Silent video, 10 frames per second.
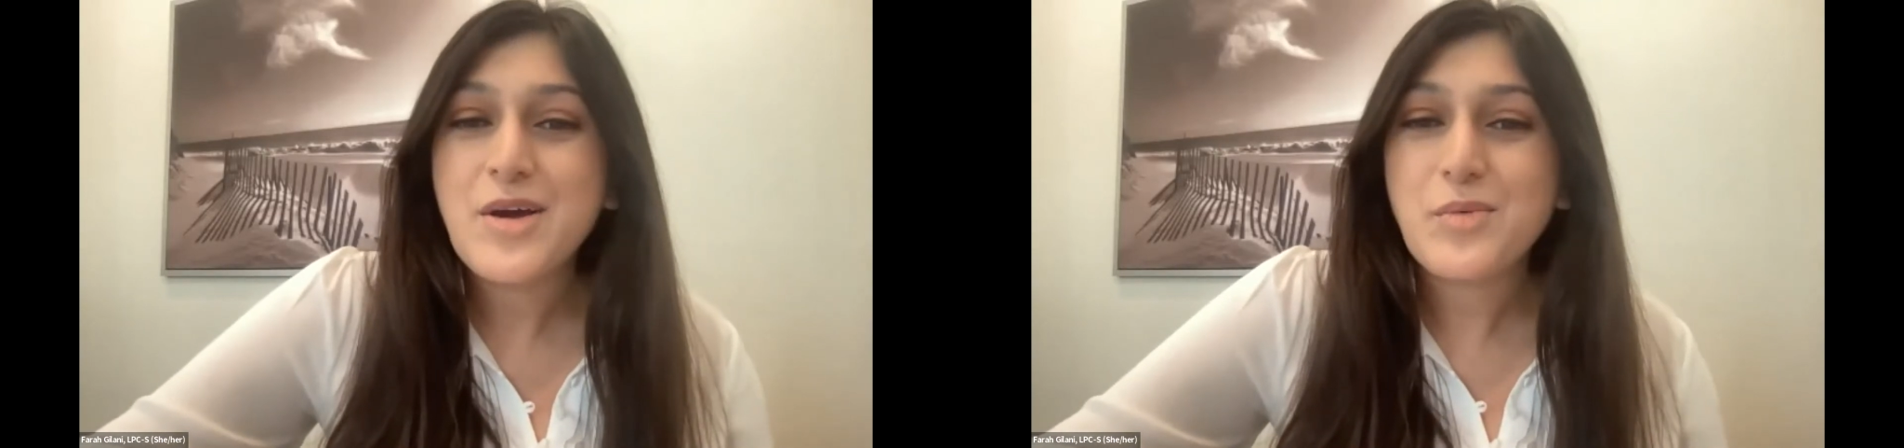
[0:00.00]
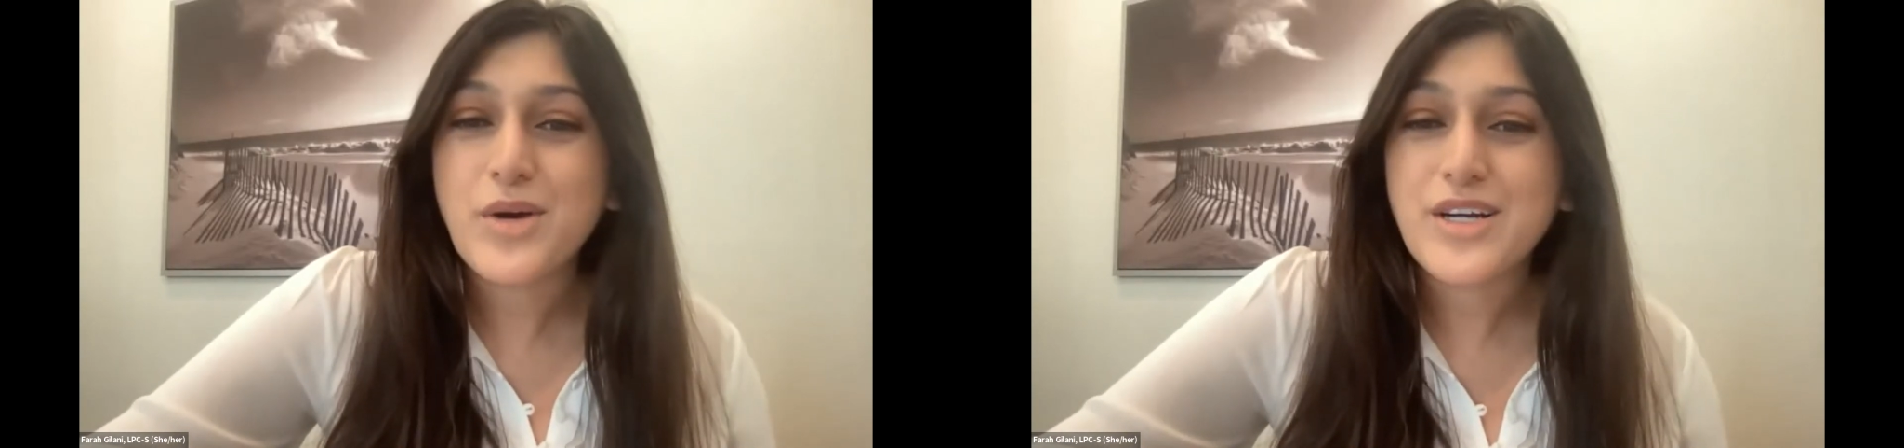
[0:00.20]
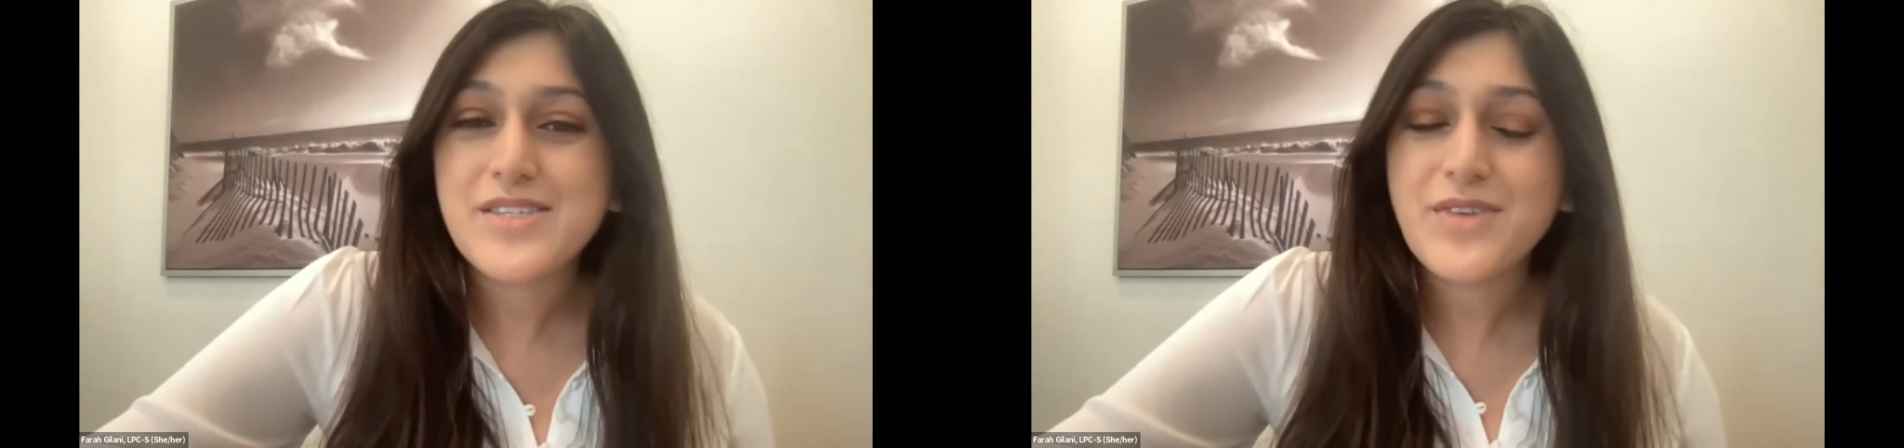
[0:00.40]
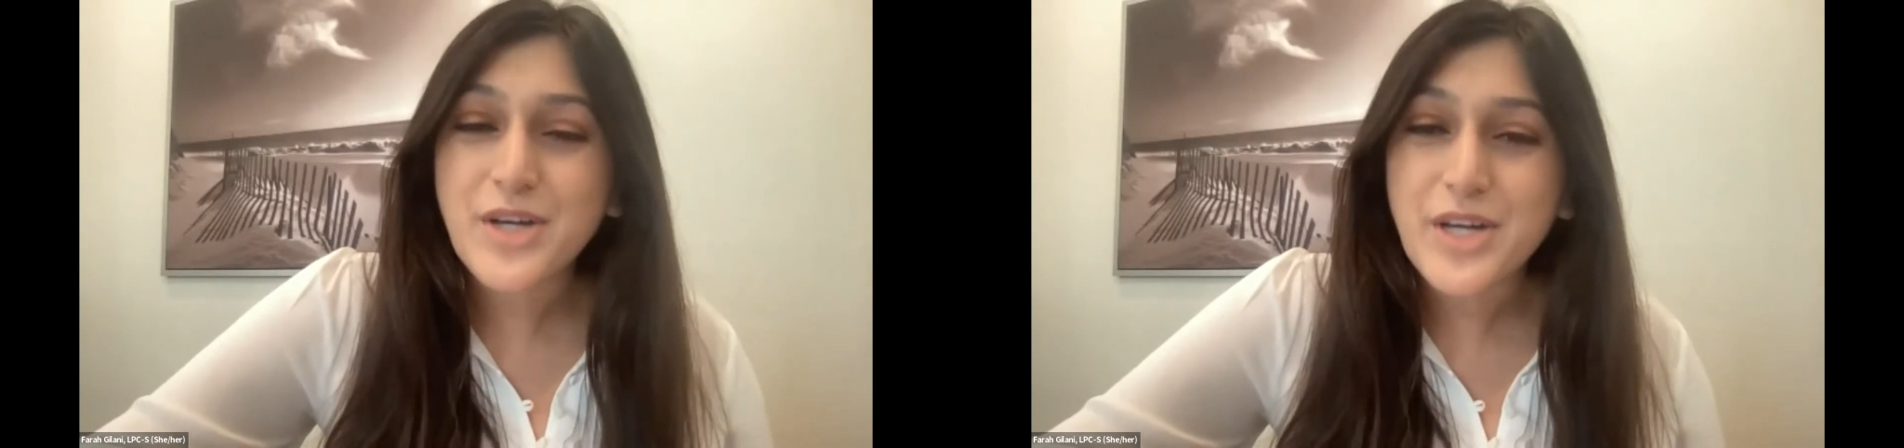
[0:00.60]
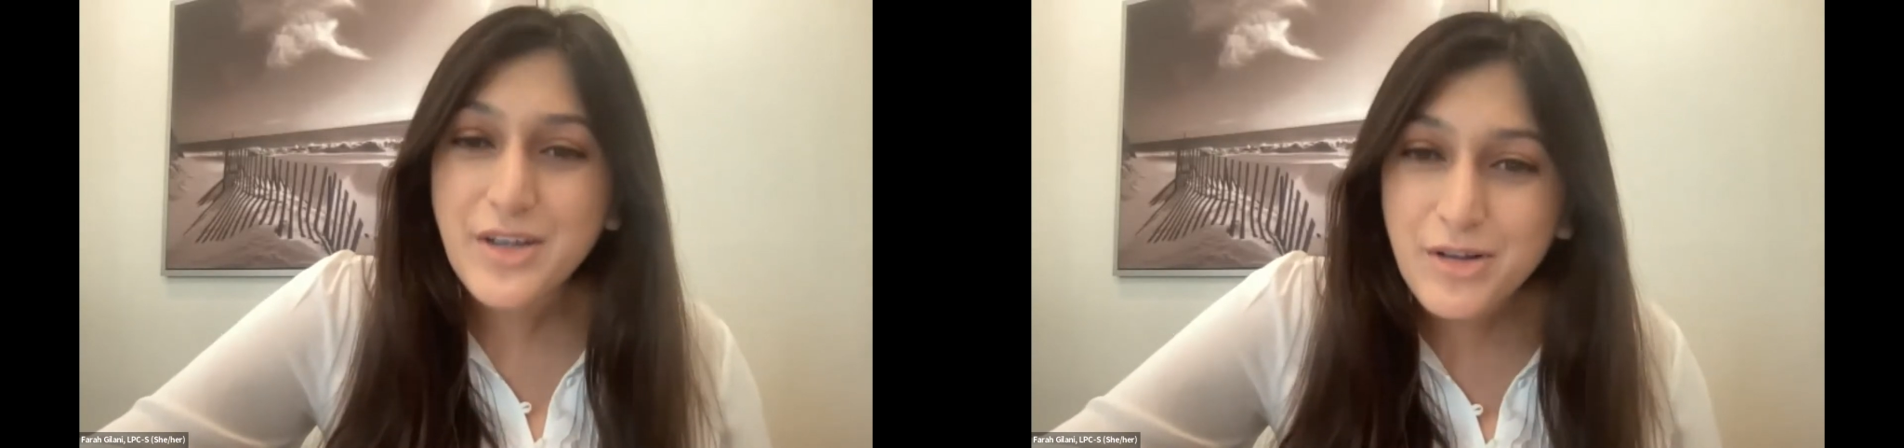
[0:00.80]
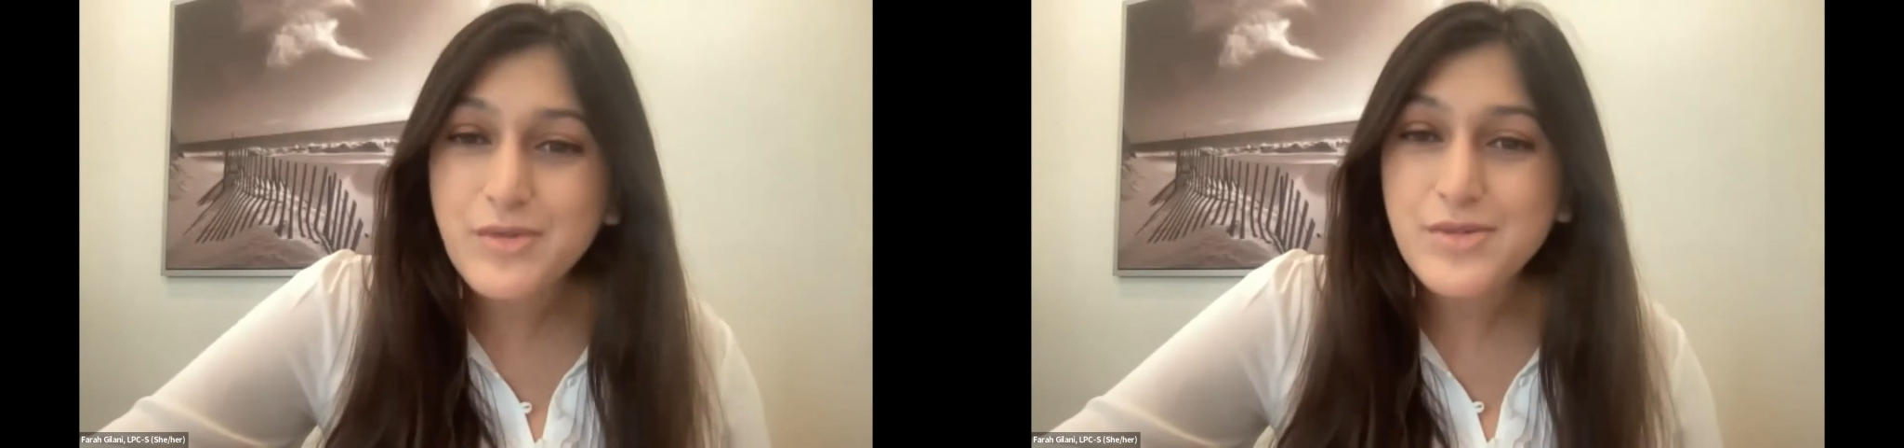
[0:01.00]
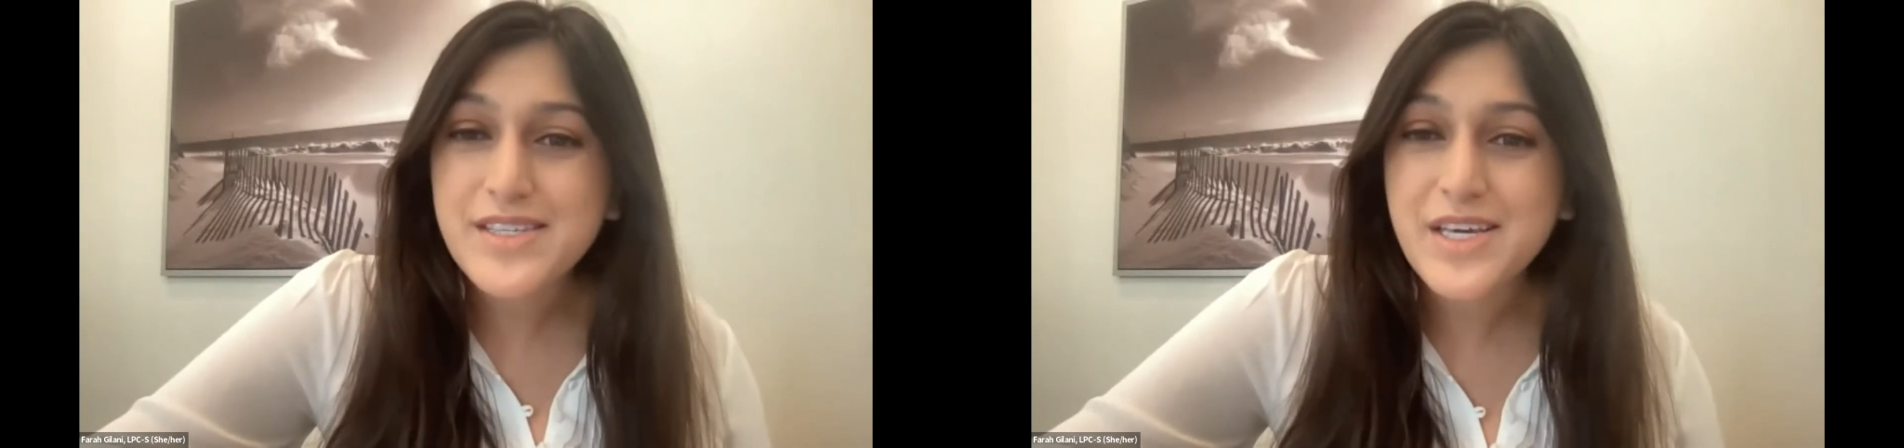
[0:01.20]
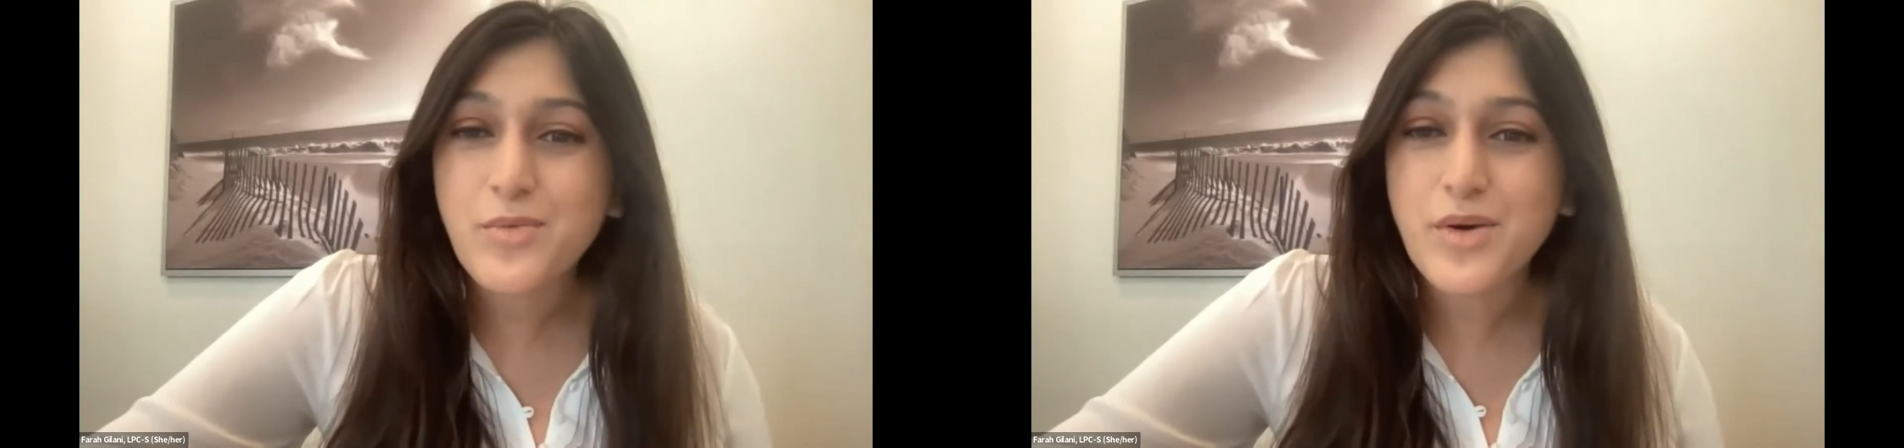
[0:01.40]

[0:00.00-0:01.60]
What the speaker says: works very closely